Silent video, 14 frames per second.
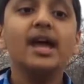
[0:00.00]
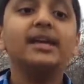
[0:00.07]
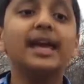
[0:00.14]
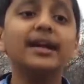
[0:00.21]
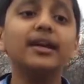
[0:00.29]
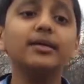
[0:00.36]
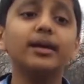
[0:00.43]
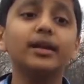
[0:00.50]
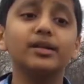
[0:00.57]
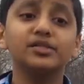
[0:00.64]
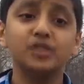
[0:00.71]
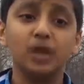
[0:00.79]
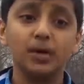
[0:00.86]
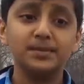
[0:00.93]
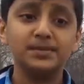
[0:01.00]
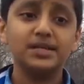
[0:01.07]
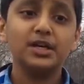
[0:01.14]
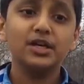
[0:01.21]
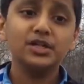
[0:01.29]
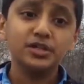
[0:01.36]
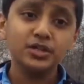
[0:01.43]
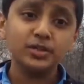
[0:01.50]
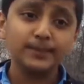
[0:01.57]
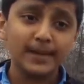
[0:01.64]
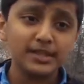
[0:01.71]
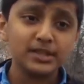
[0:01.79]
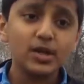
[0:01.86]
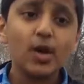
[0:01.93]
Getting rid of soaps,
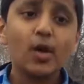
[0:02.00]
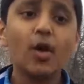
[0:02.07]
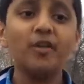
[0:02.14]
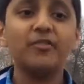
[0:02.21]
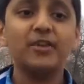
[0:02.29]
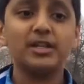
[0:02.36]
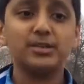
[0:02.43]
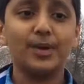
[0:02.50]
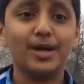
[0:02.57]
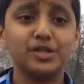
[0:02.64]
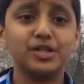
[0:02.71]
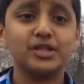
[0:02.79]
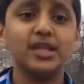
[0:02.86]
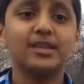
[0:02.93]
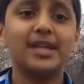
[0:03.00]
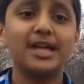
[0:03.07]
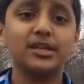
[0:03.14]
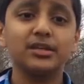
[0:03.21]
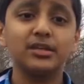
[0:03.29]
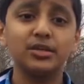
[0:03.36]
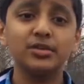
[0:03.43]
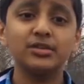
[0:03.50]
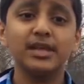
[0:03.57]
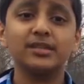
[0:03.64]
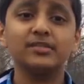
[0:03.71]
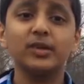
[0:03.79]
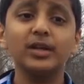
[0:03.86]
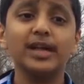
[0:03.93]
toothpaste, or face washes that use
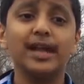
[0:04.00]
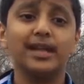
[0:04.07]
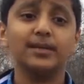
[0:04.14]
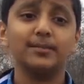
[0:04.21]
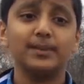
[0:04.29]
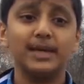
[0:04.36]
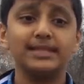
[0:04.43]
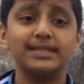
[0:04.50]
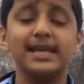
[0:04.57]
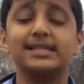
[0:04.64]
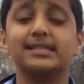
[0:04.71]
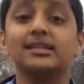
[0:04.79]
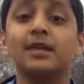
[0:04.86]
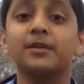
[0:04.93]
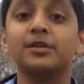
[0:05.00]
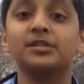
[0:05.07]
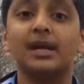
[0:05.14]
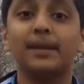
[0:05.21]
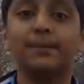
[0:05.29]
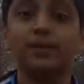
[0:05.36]
exfoliating beads is another step